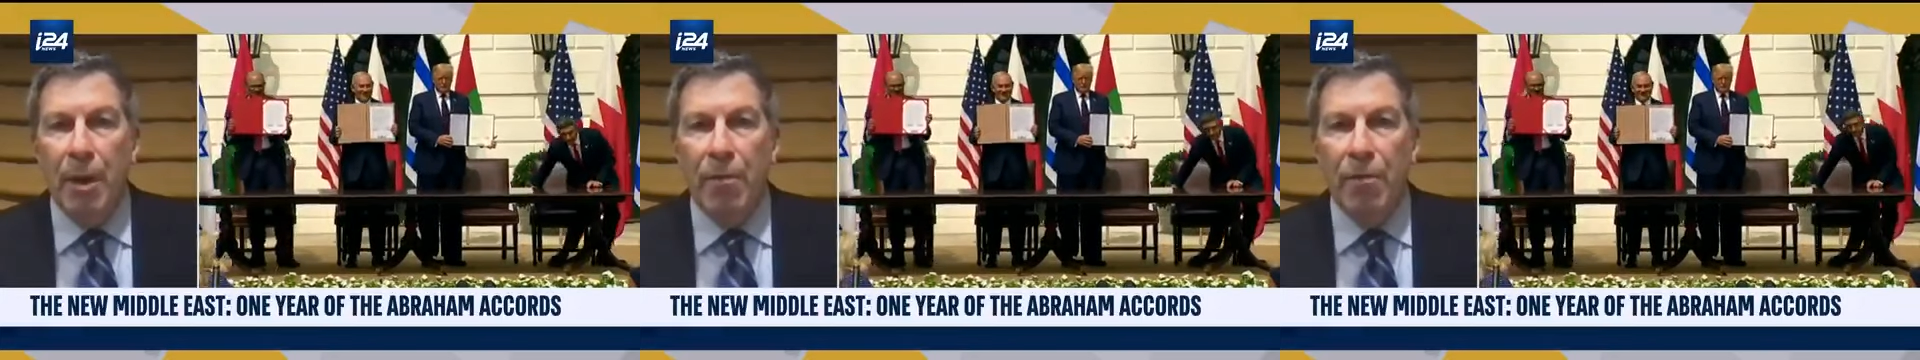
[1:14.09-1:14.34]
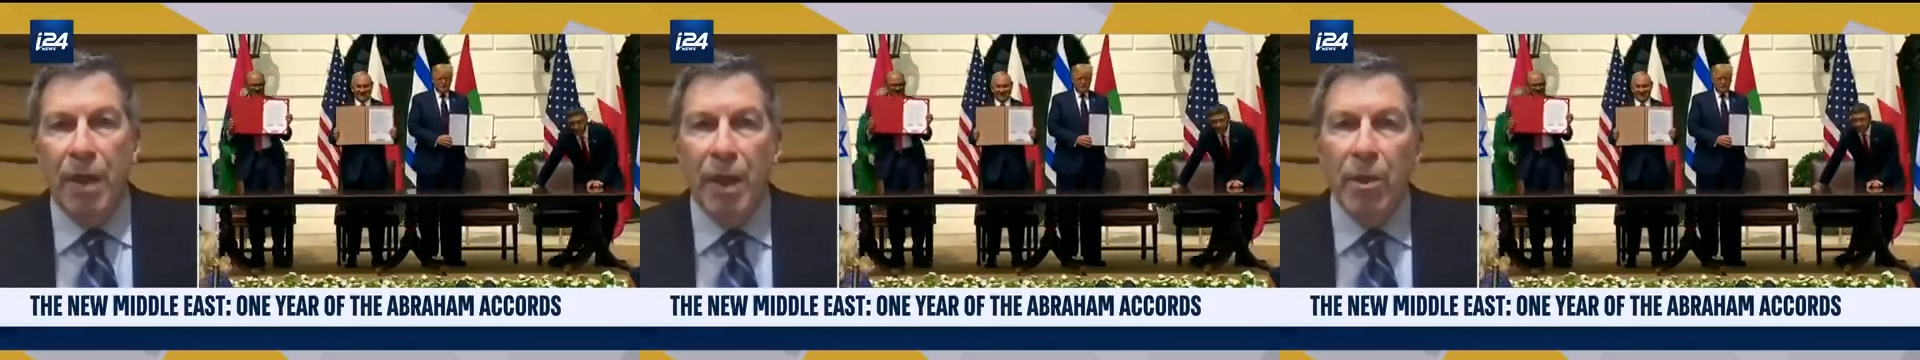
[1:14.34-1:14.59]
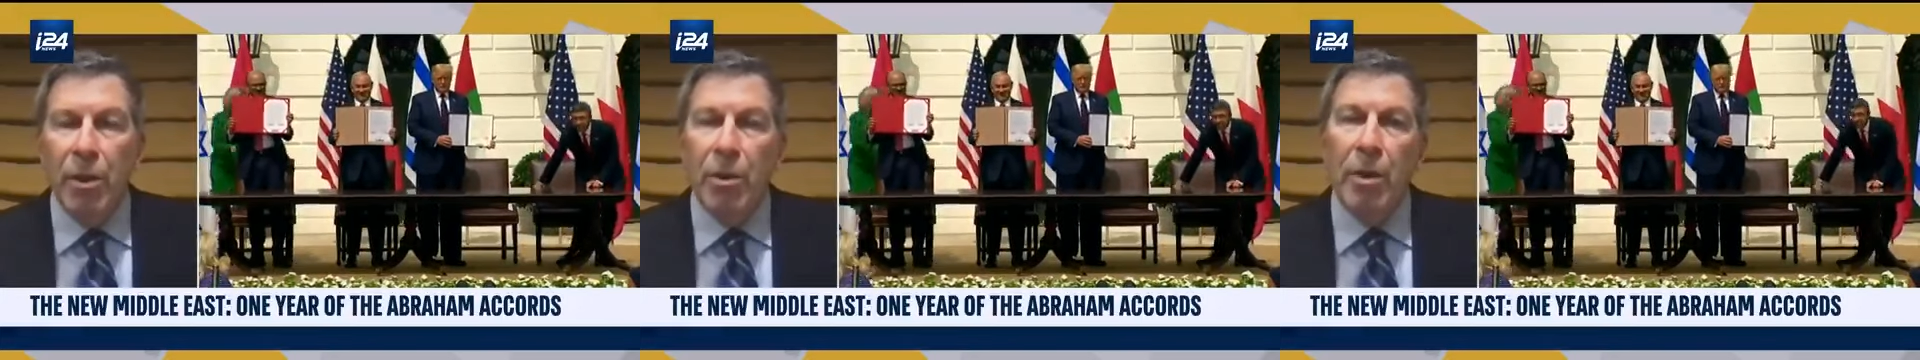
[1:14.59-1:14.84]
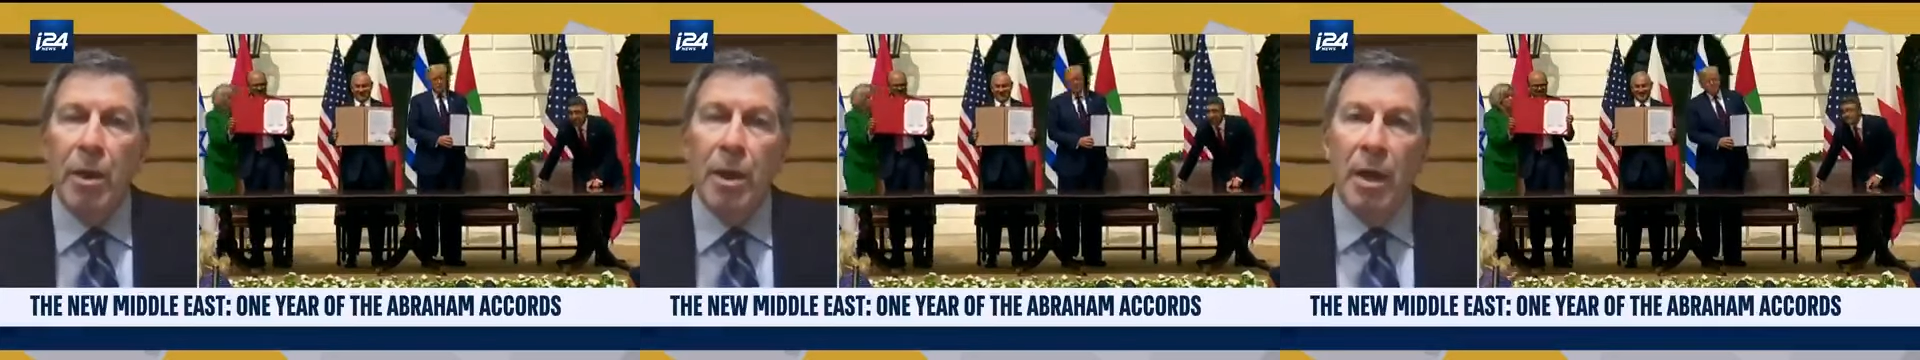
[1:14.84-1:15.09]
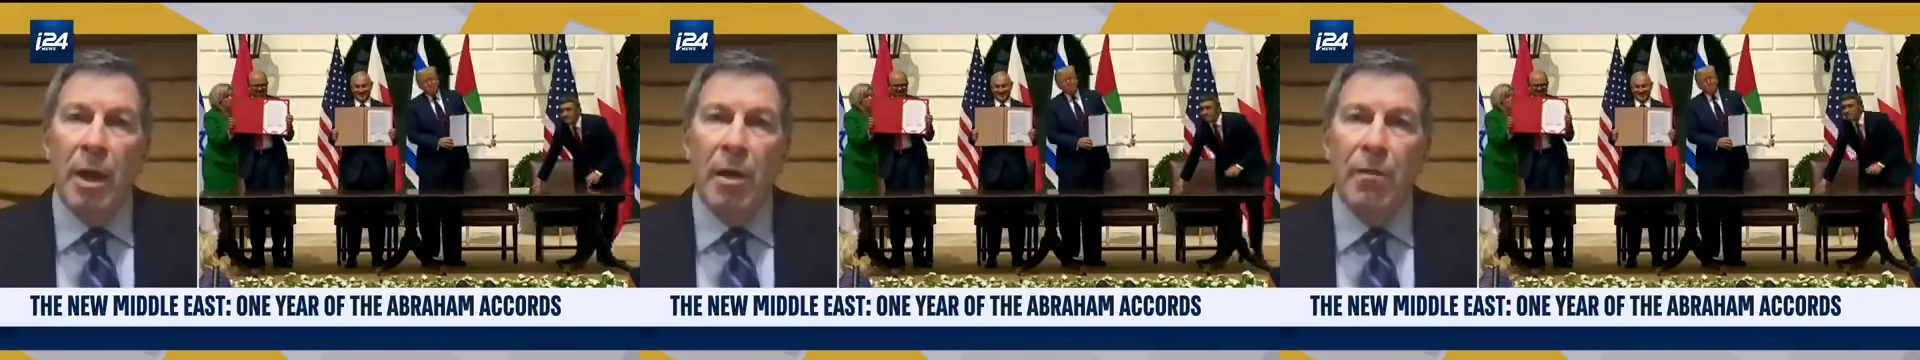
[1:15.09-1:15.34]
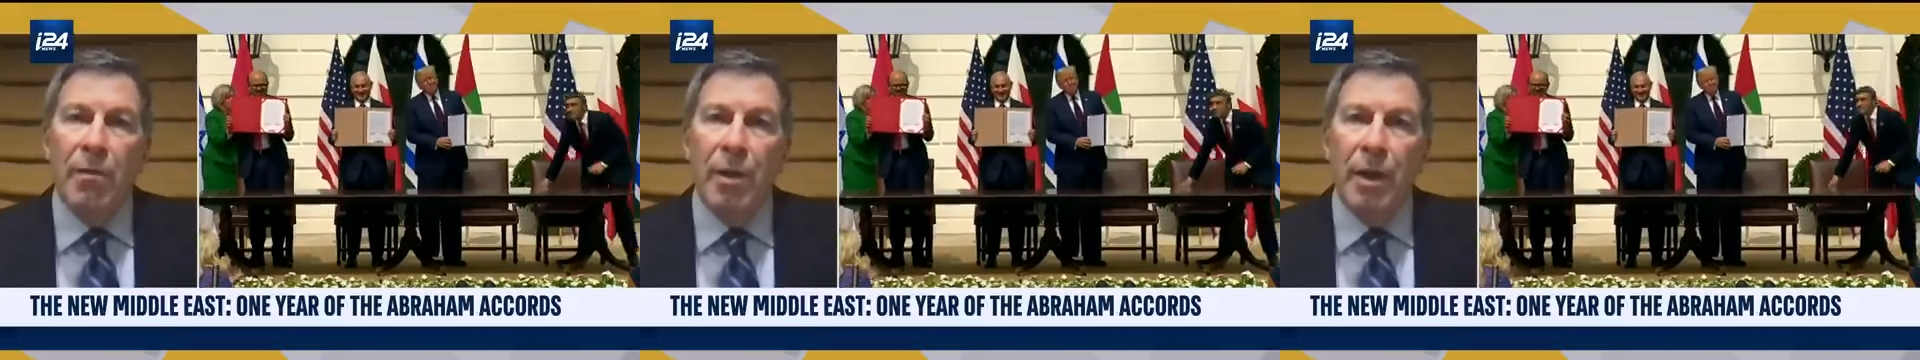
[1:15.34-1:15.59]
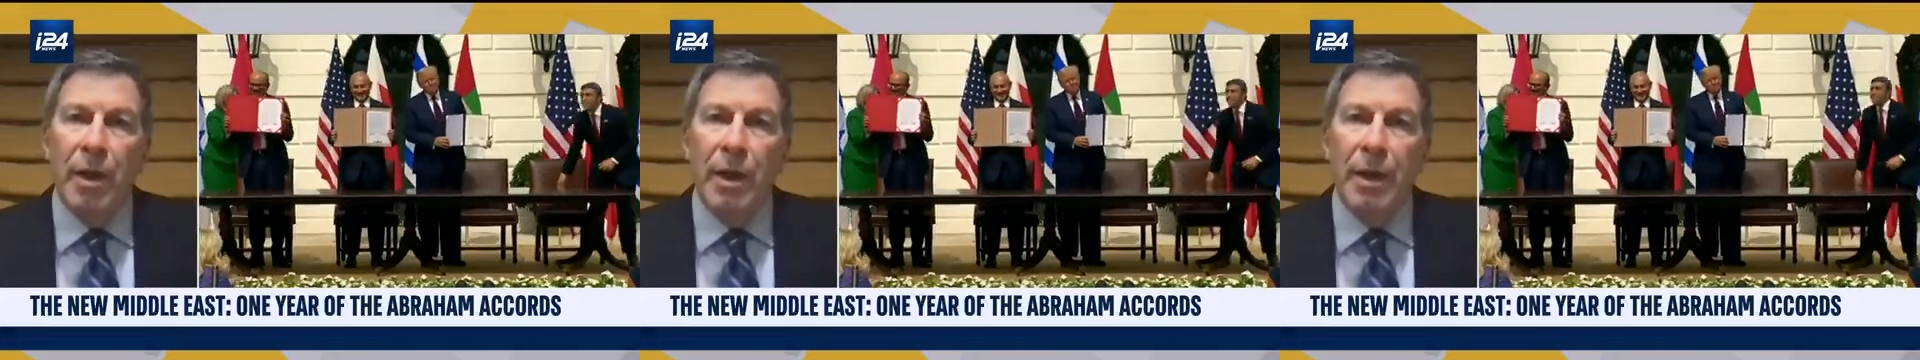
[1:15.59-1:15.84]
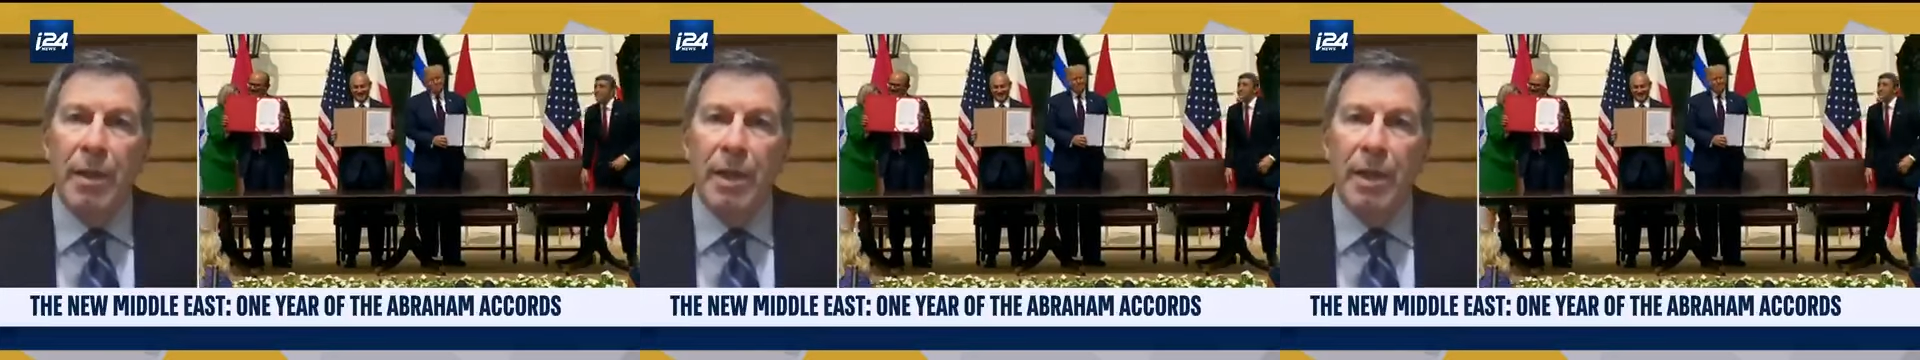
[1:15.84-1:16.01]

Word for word: uh, failure of uh,